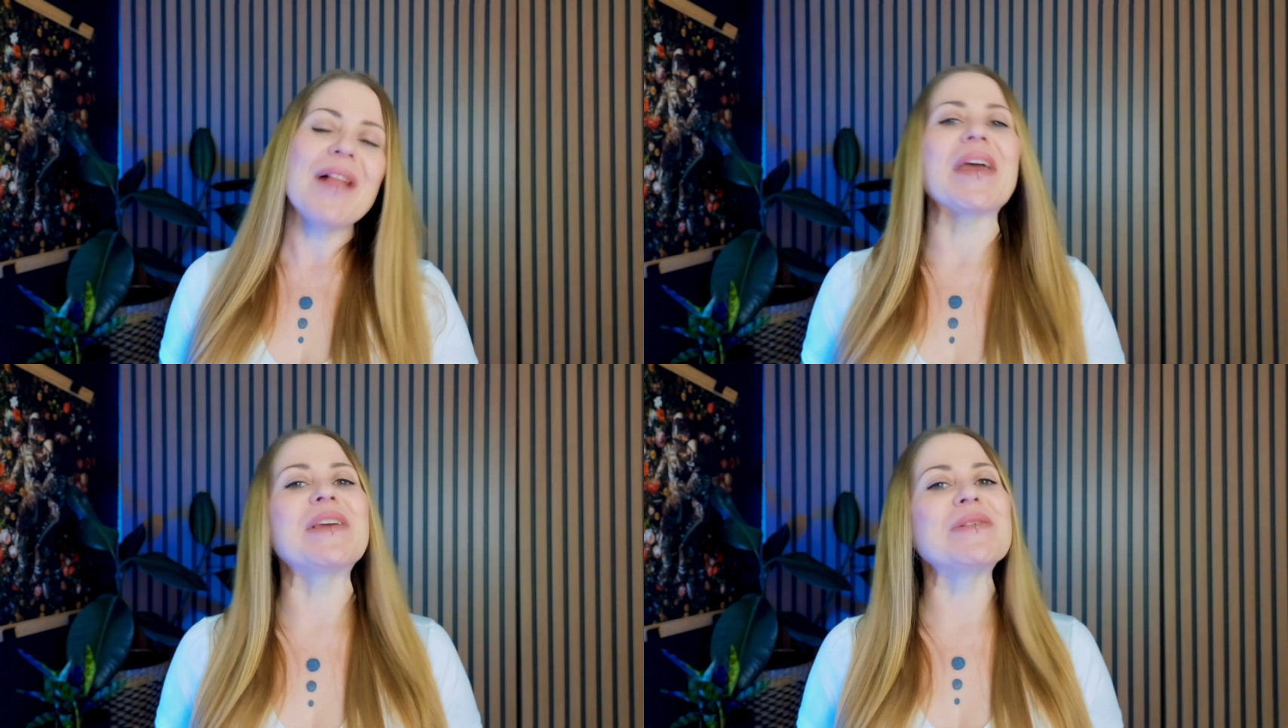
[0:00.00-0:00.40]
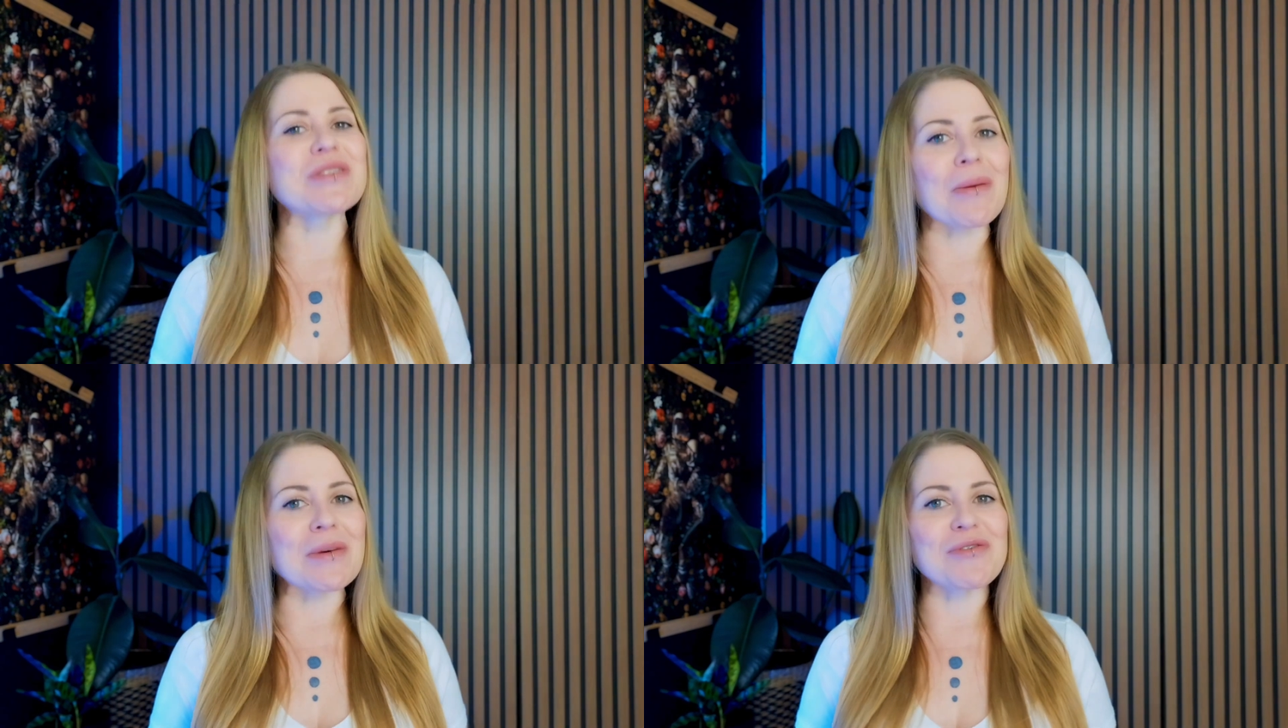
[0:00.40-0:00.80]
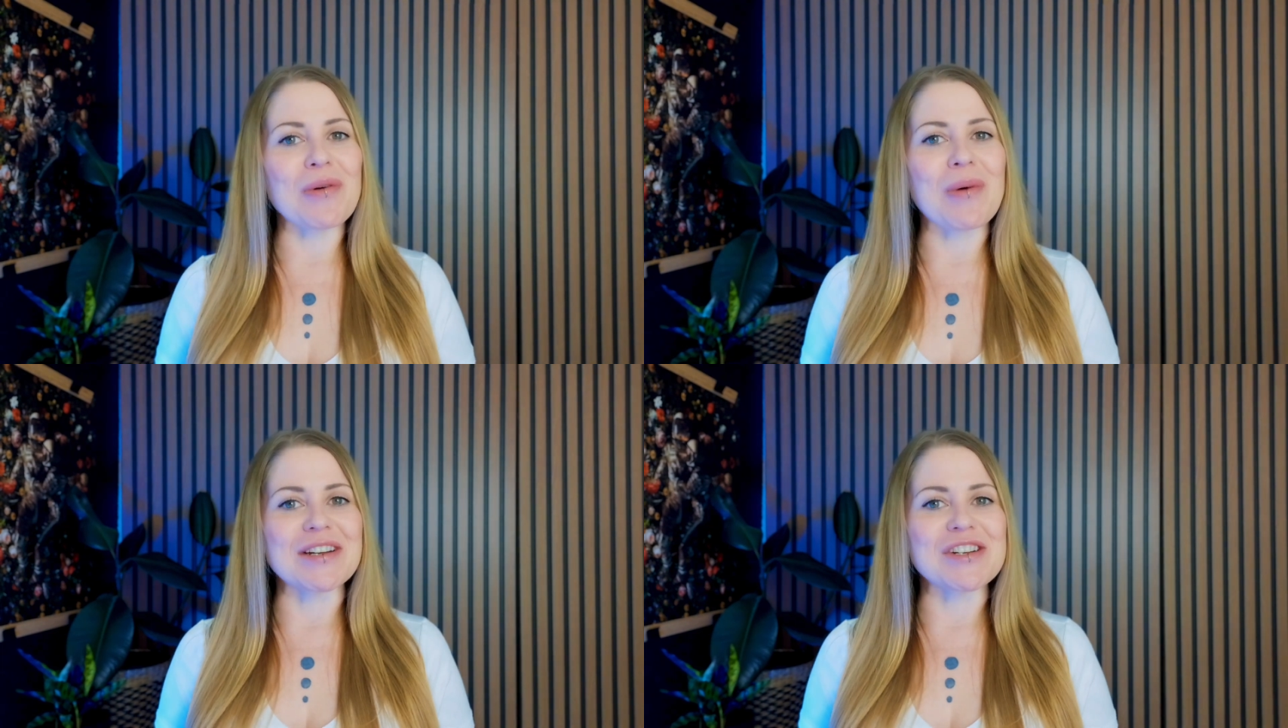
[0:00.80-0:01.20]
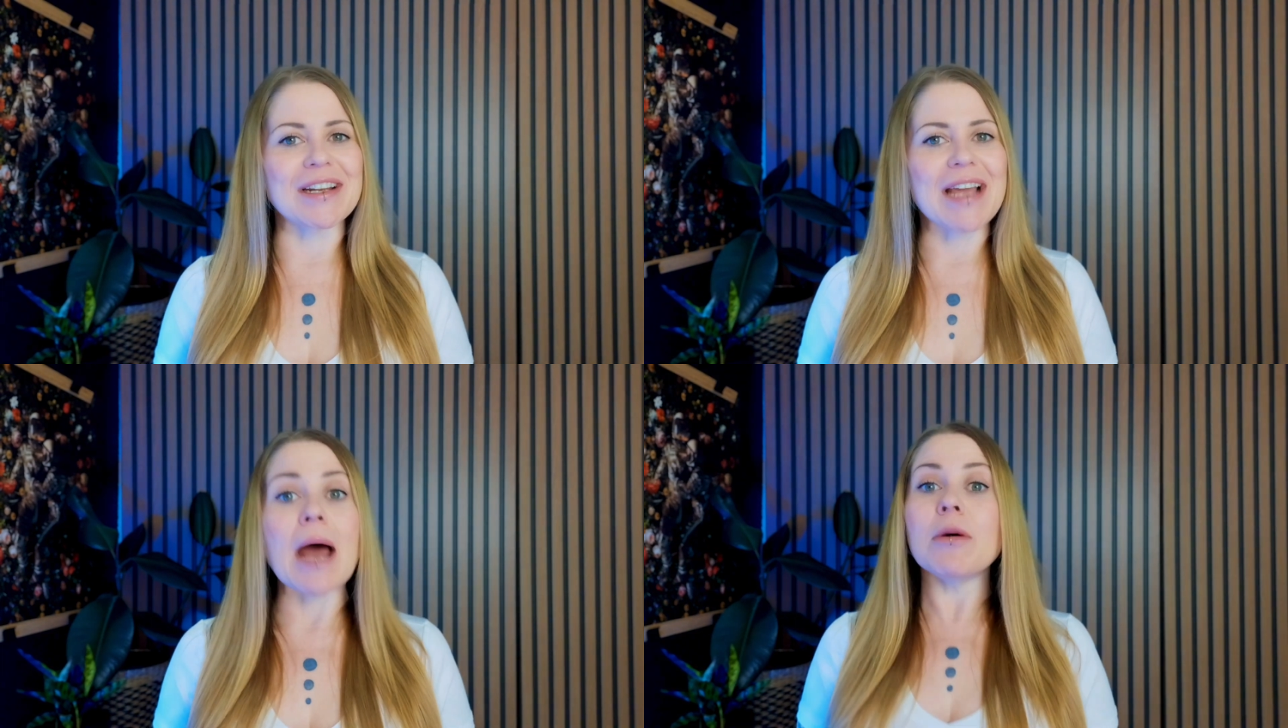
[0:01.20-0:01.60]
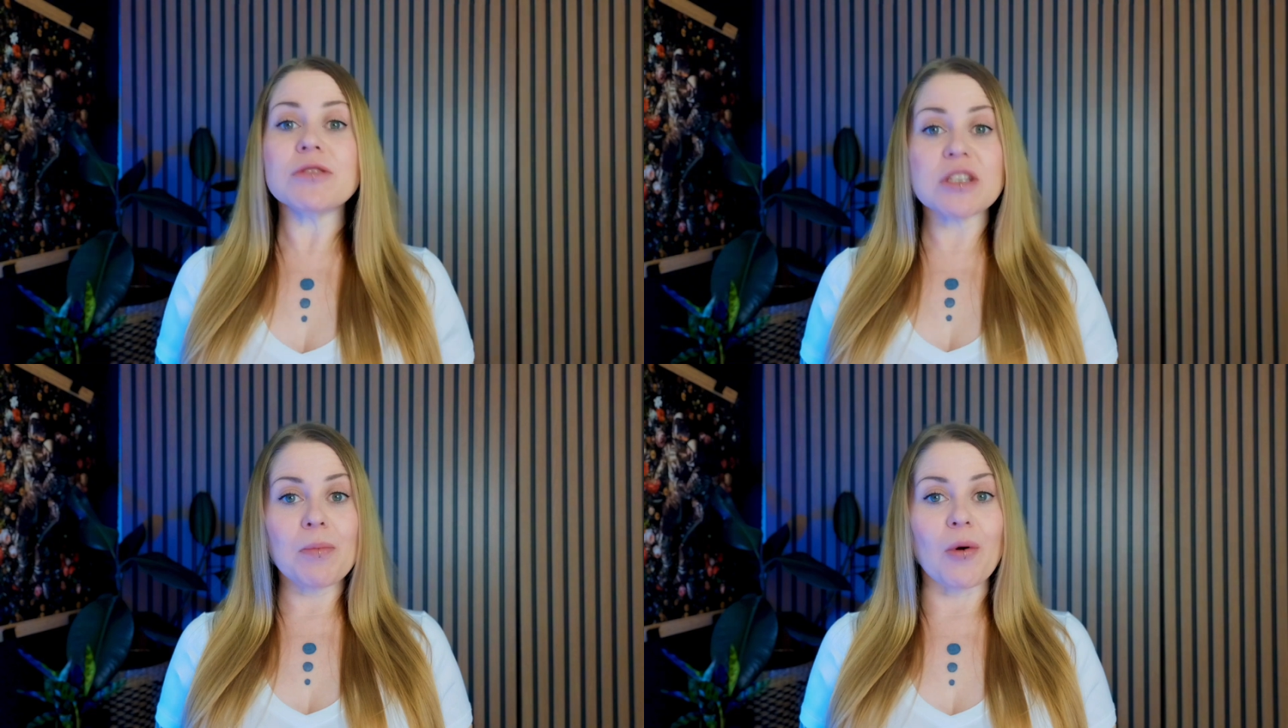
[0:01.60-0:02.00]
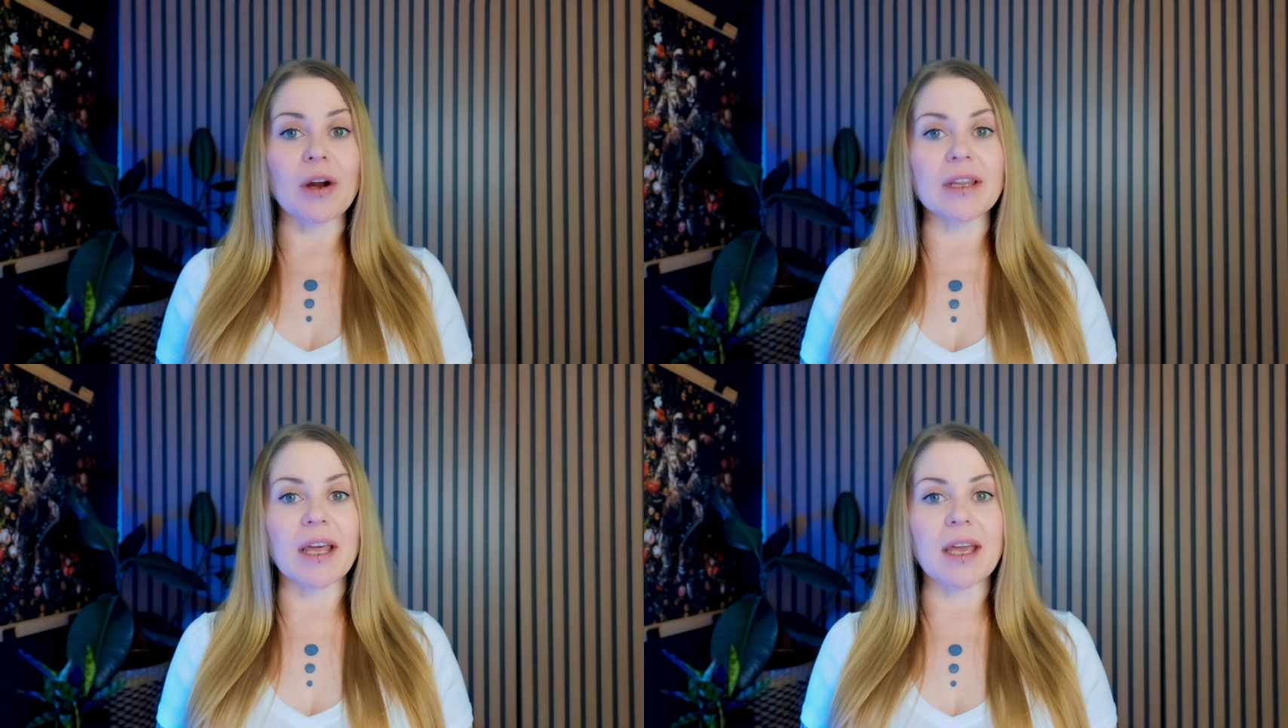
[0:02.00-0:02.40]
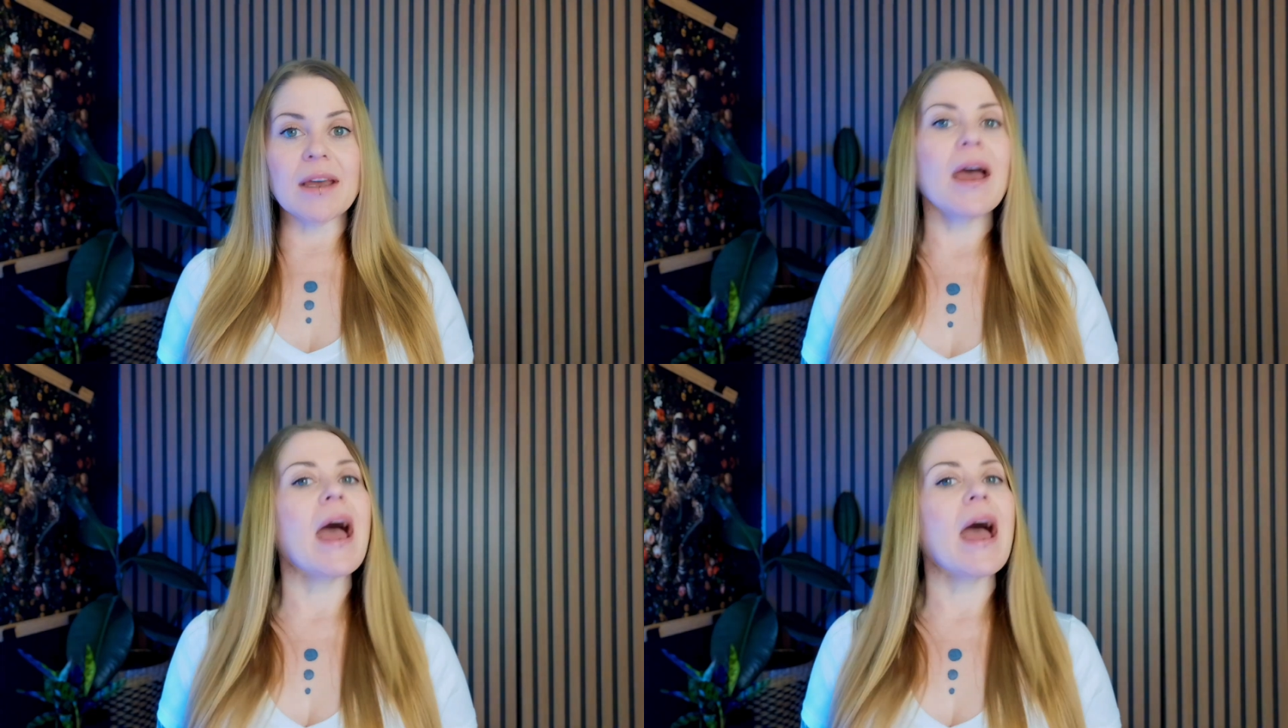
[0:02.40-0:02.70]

Thank you so much for watching, and most importantly,